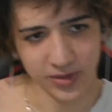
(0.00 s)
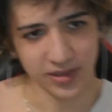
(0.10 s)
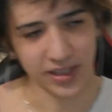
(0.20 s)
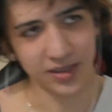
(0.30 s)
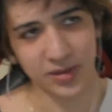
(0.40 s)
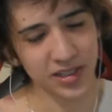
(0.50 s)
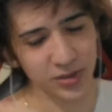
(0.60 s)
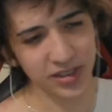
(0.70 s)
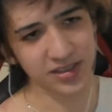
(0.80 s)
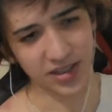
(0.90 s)
Like
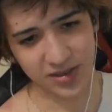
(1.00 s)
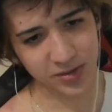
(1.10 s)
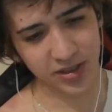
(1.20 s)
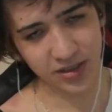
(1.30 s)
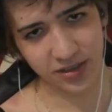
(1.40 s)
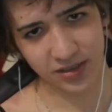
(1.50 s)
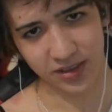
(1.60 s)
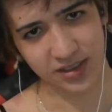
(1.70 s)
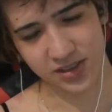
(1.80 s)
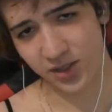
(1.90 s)
literally sunscreen,
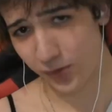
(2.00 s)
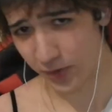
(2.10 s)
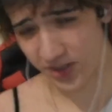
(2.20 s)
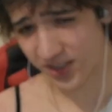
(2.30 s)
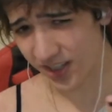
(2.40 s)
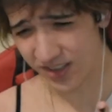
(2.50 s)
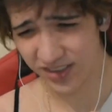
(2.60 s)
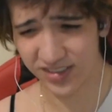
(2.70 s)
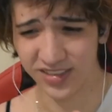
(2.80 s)
because it's good for your skin.